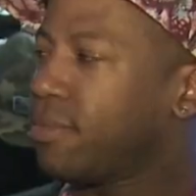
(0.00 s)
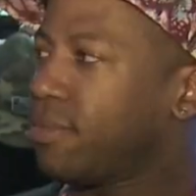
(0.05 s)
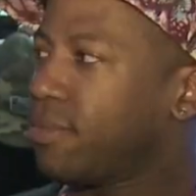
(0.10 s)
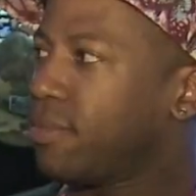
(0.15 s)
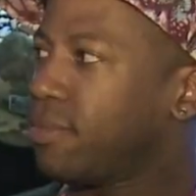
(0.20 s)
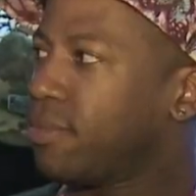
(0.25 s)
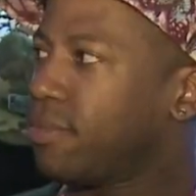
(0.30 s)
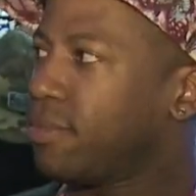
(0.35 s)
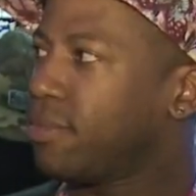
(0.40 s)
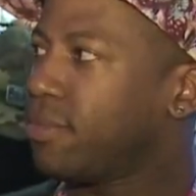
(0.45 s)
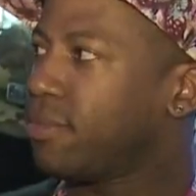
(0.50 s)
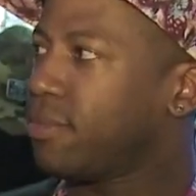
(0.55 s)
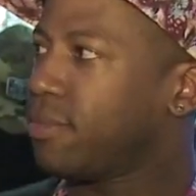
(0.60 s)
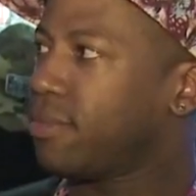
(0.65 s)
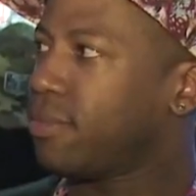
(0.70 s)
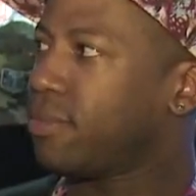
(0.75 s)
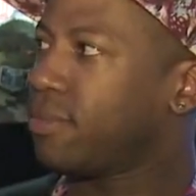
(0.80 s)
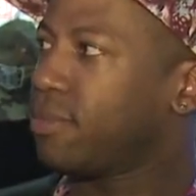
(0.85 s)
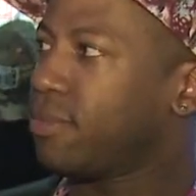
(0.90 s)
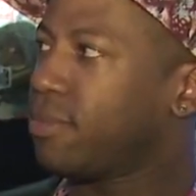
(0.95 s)

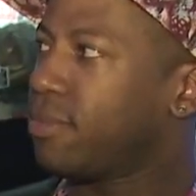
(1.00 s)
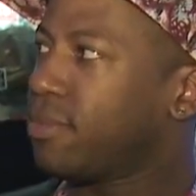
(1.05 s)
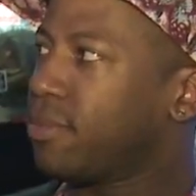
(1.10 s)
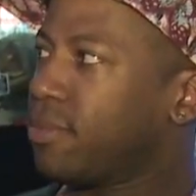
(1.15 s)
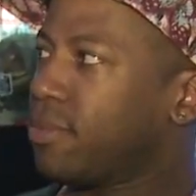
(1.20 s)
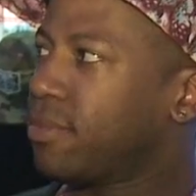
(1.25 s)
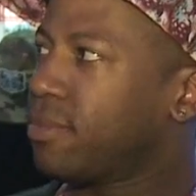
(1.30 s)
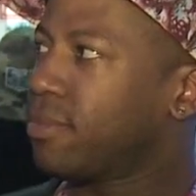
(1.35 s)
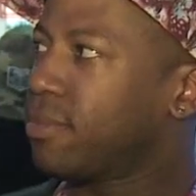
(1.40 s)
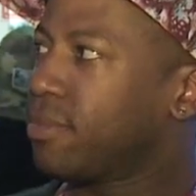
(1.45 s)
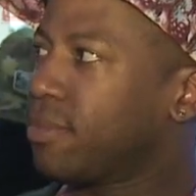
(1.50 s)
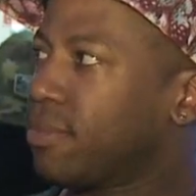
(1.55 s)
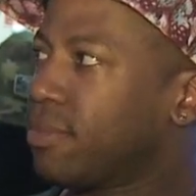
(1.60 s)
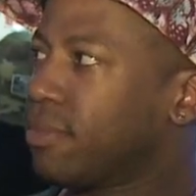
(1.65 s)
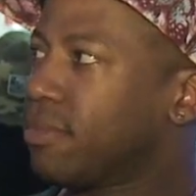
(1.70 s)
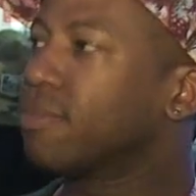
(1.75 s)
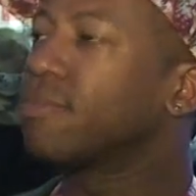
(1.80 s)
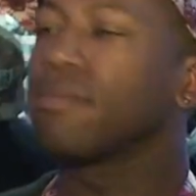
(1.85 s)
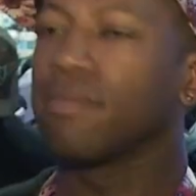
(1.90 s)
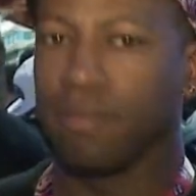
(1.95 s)

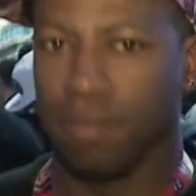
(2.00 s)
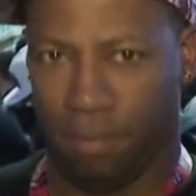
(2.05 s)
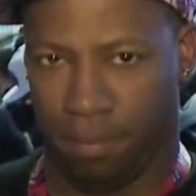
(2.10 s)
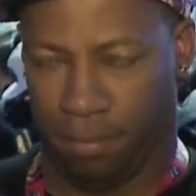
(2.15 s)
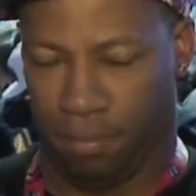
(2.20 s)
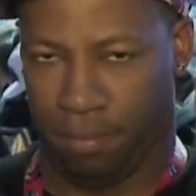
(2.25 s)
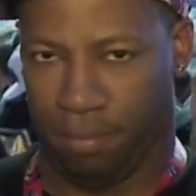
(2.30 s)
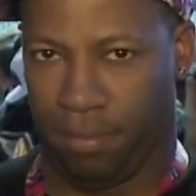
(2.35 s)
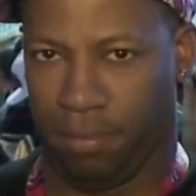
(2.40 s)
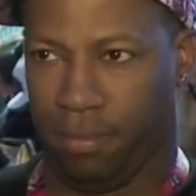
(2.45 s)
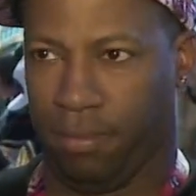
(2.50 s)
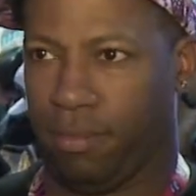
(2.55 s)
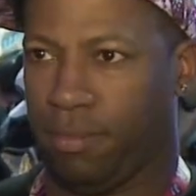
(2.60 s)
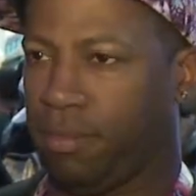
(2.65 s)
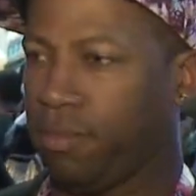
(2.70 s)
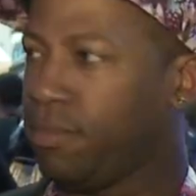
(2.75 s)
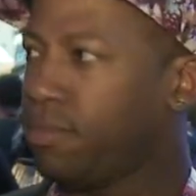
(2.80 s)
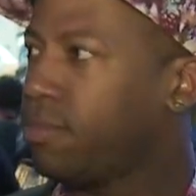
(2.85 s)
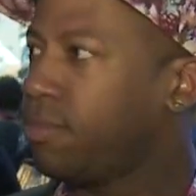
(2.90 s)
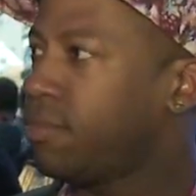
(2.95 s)

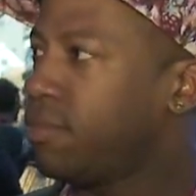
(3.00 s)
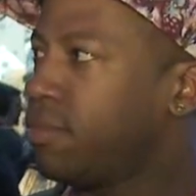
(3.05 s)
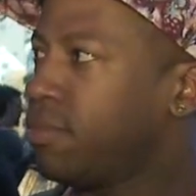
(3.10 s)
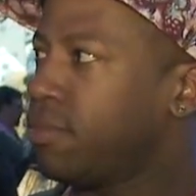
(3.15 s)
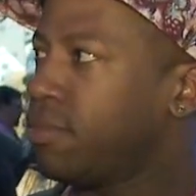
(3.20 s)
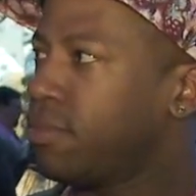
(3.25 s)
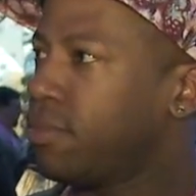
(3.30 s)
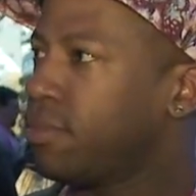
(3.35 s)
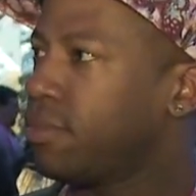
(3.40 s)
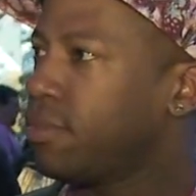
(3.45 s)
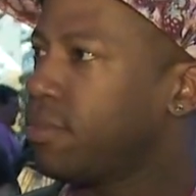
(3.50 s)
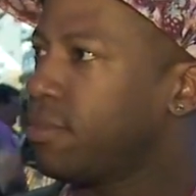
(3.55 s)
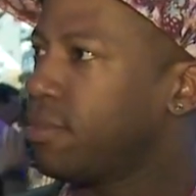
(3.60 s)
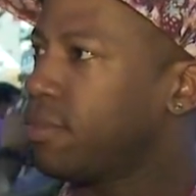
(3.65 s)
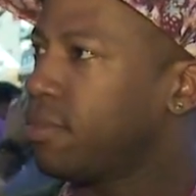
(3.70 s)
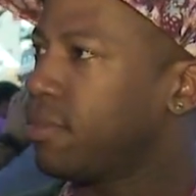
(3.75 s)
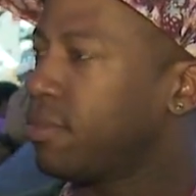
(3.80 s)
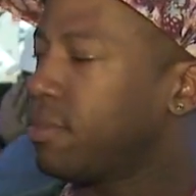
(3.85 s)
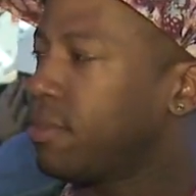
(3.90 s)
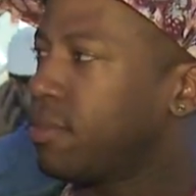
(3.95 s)

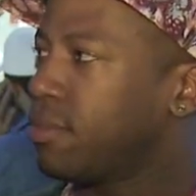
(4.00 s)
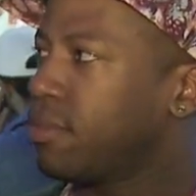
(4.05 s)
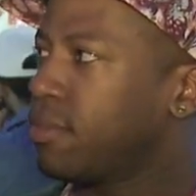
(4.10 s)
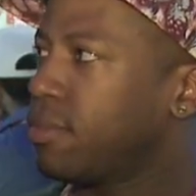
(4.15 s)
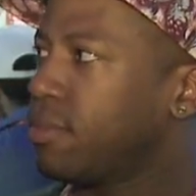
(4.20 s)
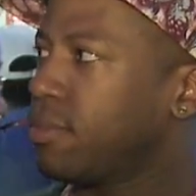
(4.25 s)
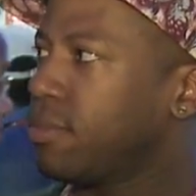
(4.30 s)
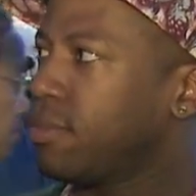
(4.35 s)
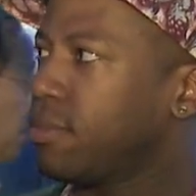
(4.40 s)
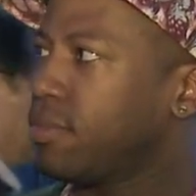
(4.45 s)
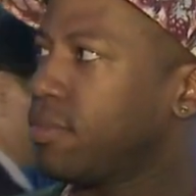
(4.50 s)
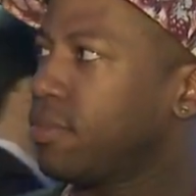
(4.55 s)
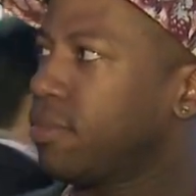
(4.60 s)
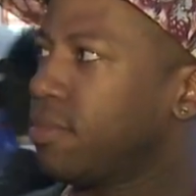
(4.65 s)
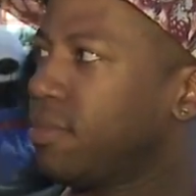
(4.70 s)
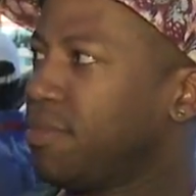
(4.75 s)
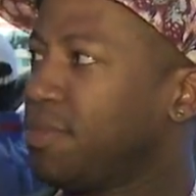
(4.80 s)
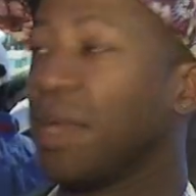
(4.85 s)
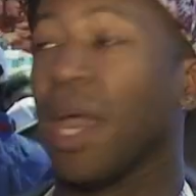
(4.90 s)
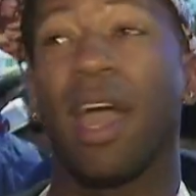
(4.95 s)

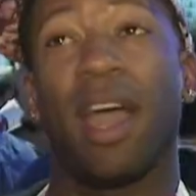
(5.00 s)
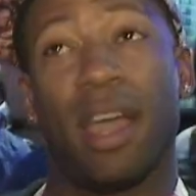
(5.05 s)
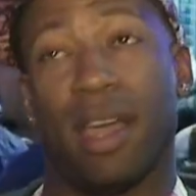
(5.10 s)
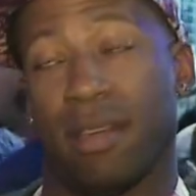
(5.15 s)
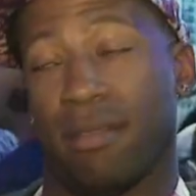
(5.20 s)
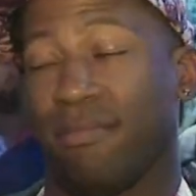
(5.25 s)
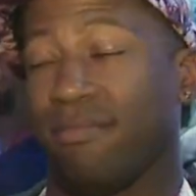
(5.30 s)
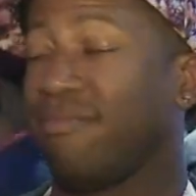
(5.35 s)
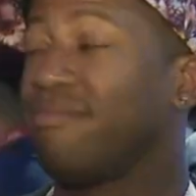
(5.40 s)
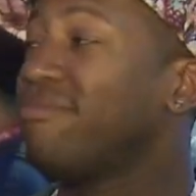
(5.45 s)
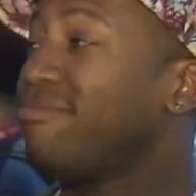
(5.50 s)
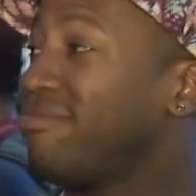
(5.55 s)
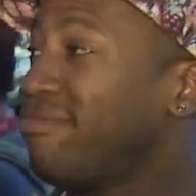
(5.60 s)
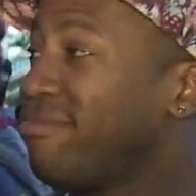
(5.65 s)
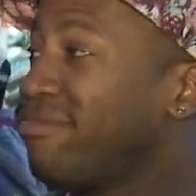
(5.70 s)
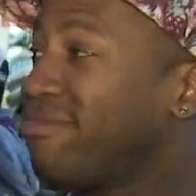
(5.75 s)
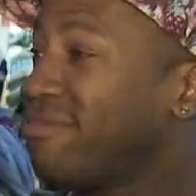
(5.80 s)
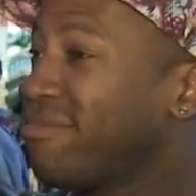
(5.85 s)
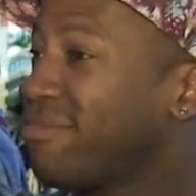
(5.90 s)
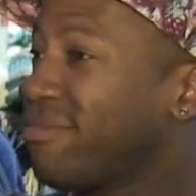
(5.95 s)

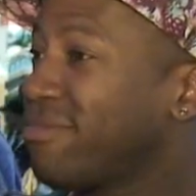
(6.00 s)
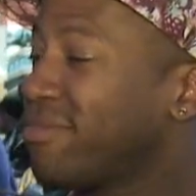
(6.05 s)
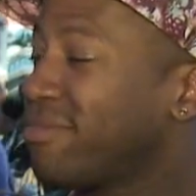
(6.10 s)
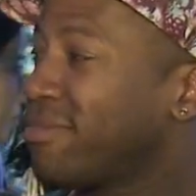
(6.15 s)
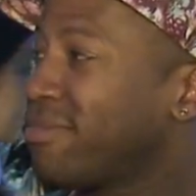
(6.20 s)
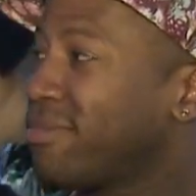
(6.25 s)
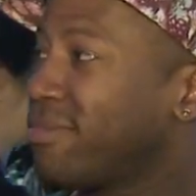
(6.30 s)
This person isn't speaking.